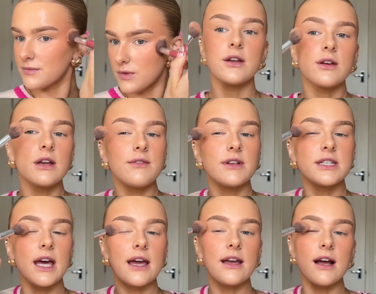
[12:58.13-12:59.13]
You can even
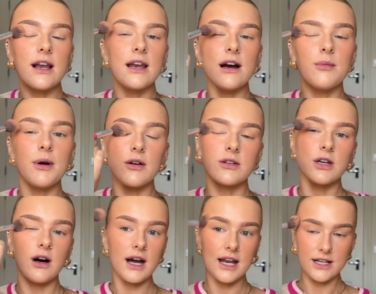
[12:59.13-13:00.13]
take it a little bit onto your
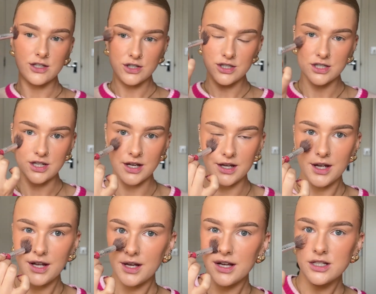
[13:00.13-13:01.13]
eyelids just to
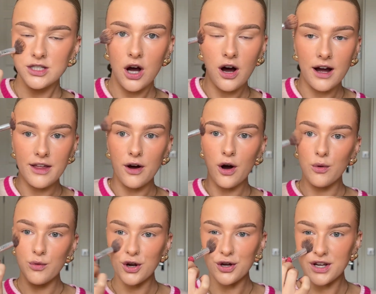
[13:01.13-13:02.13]
tie the whole
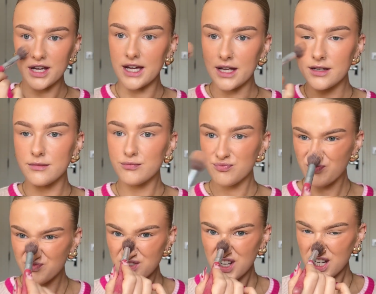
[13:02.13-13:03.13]
look in.
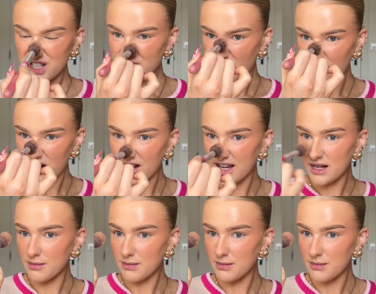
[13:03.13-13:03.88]
Tiny